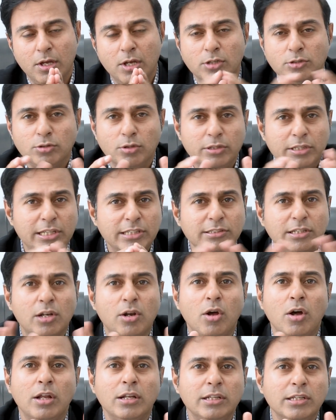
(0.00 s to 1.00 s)
So these are
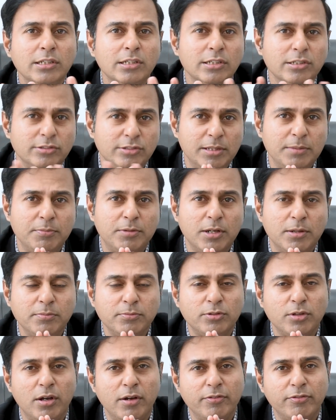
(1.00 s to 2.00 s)
all the
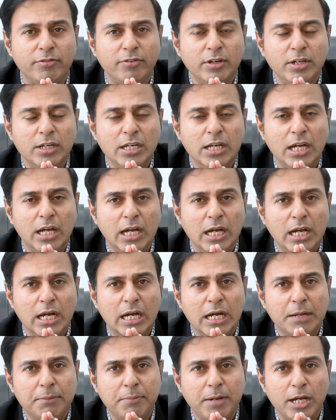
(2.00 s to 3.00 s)
symptoms of
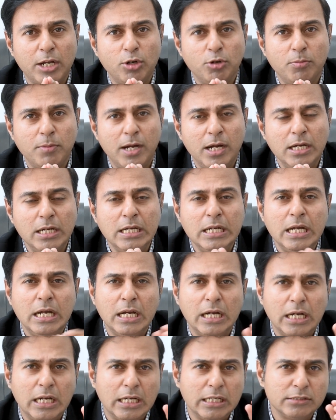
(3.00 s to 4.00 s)
myeloma.
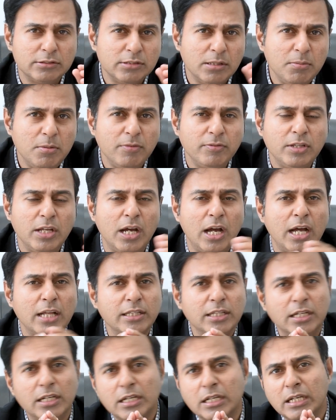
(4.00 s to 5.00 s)
Some of the
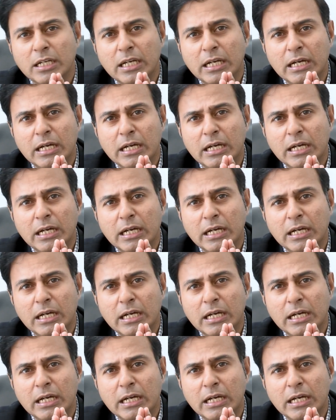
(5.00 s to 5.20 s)
other